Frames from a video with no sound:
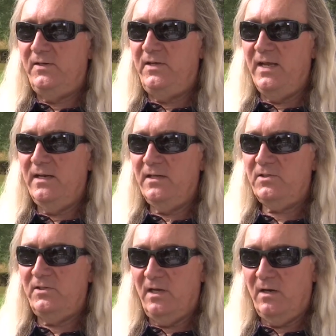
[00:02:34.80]

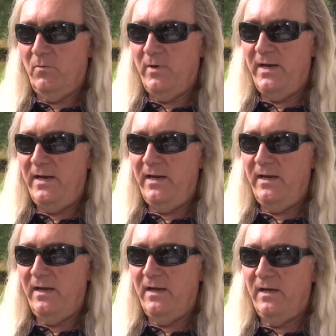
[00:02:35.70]
Dennis
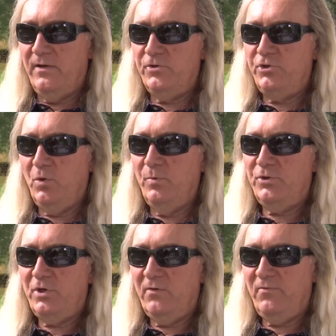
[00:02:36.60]
Dunaway, Joe
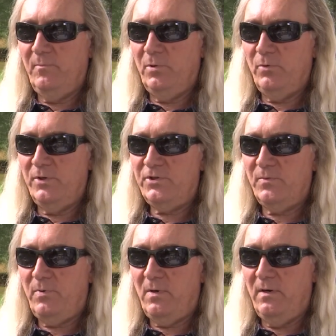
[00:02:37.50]
Bouchard from Blue
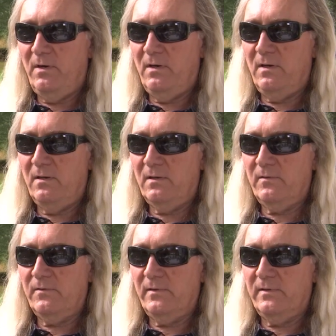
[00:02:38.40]
Oyster
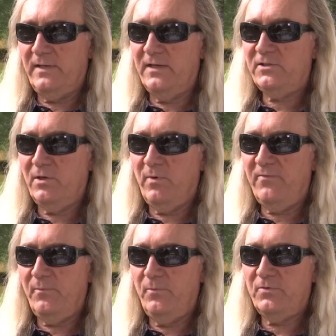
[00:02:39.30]
Dennis
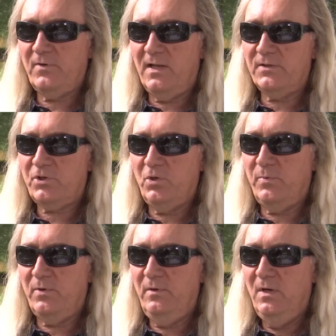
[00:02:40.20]
Dunaway from the original Alice
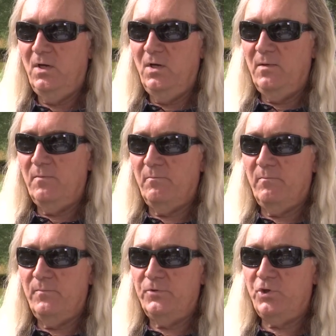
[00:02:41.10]
Cooper,
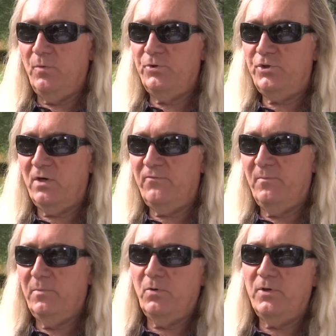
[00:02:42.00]
Joe Bouchard
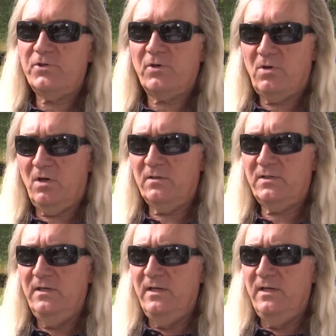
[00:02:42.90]
from Blue Oyster Cult,